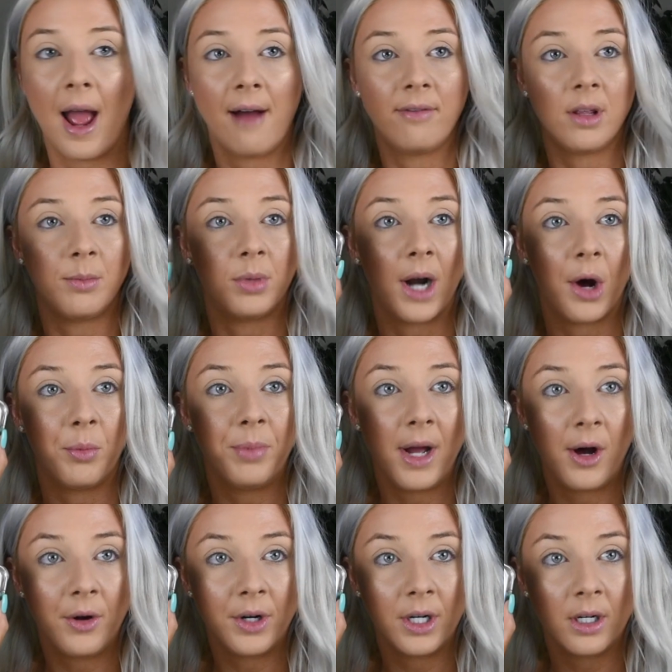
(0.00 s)
have the brow
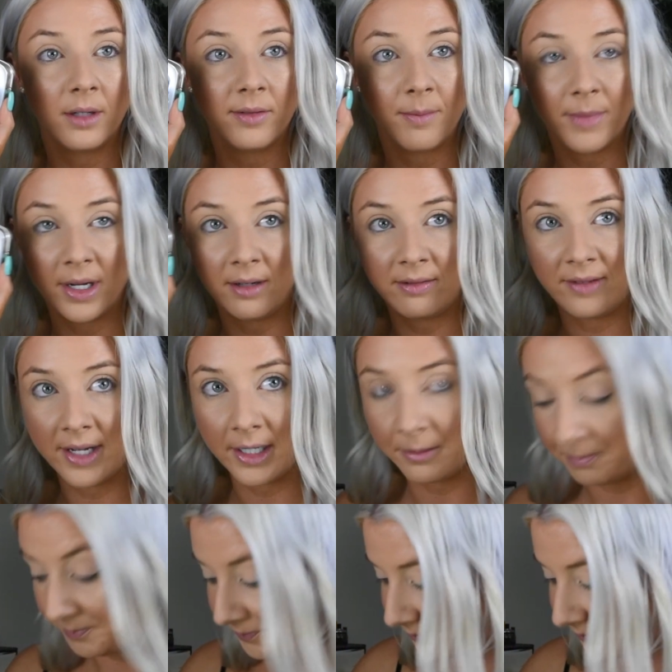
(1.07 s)
powder from Benefit.